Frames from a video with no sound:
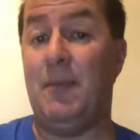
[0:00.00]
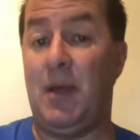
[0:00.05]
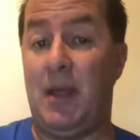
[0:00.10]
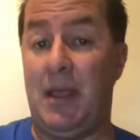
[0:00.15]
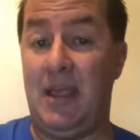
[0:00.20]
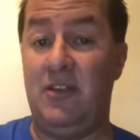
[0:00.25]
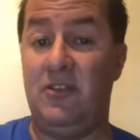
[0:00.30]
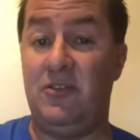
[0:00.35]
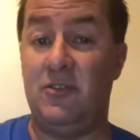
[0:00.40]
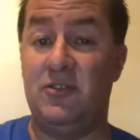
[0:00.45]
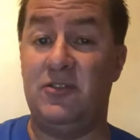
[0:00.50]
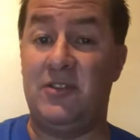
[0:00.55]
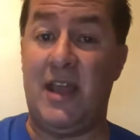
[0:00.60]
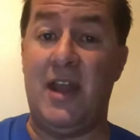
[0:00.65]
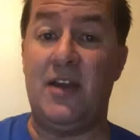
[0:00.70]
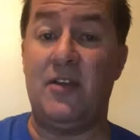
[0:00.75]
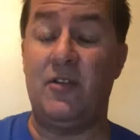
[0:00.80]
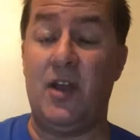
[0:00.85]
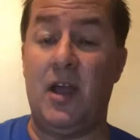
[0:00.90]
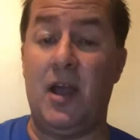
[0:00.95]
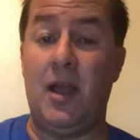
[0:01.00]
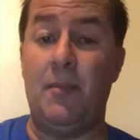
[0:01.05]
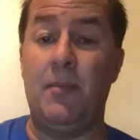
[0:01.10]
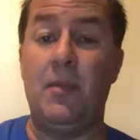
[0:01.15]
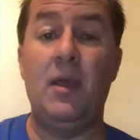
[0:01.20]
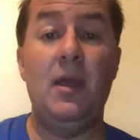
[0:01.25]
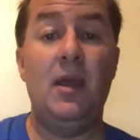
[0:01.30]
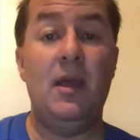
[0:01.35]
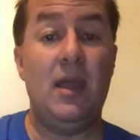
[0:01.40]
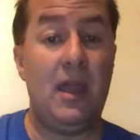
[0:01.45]
my Eastern Standard Time
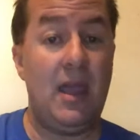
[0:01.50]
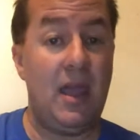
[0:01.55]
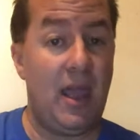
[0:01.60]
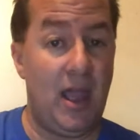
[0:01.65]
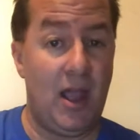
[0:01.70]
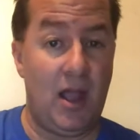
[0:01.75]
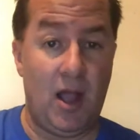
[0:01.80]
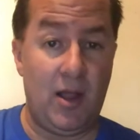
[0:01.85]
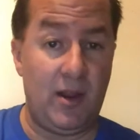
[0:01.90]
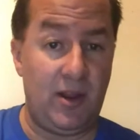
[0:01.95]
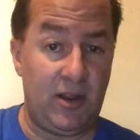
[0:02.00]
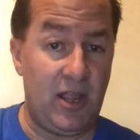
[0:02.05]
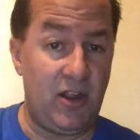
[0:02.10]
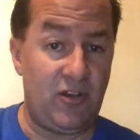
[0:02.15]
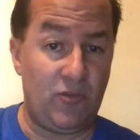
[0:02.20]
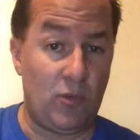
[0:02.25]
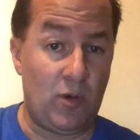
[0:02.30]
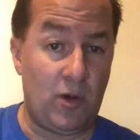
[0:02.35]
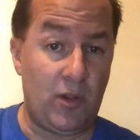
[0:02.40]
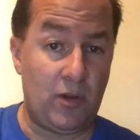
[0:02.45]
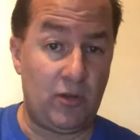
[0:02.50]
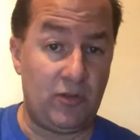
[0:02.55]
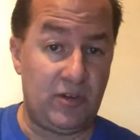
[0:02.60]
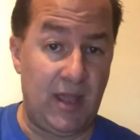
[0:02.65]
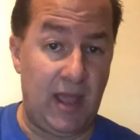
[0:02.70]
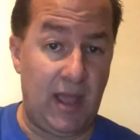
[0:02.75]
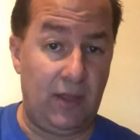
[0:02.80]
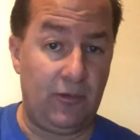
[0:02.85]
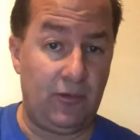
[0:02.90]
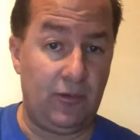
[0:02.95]
on each one of those
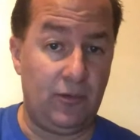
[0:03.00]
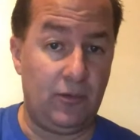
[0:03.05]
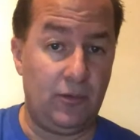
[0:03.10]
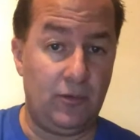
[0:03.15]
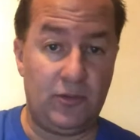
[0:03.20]
days.